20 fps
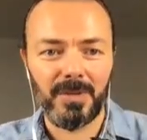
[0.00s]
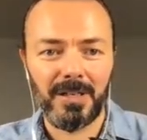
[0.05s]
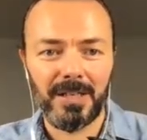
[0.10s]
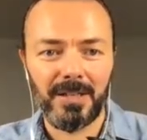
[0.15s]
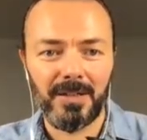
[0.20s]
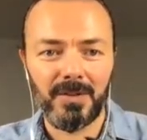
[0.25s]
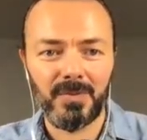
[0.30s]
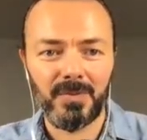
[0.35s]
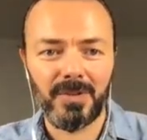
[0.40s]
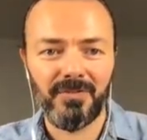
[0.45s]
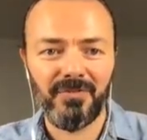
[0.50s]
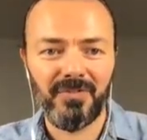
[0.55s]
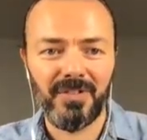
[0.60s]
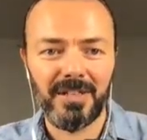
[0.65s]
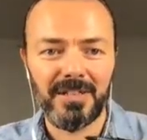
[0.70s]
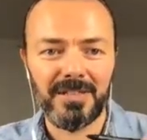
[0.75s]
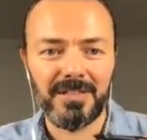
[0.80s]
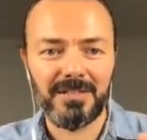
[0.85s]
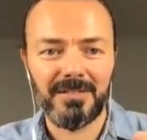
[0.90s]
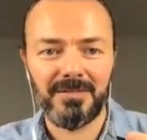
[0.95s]
like this one
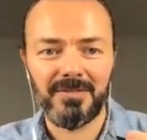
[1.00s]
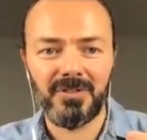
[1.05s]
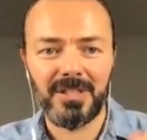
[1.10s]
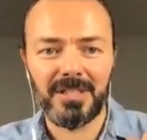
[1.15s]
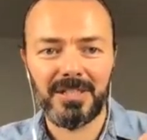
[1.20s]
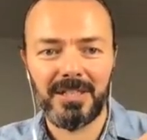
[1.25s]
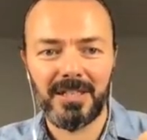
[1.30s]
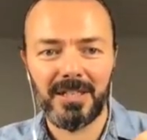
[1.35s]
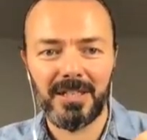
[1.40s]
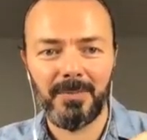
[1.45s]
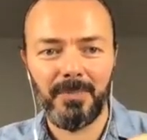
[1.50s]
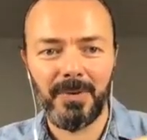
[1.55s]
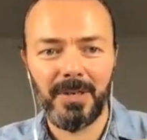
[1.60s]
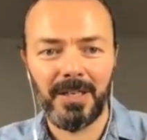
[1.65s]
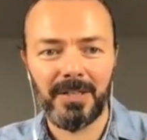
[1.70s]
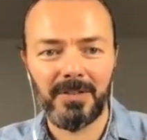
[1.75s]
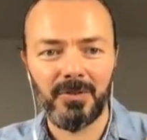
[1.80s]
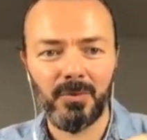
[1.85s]
feels just like a pen.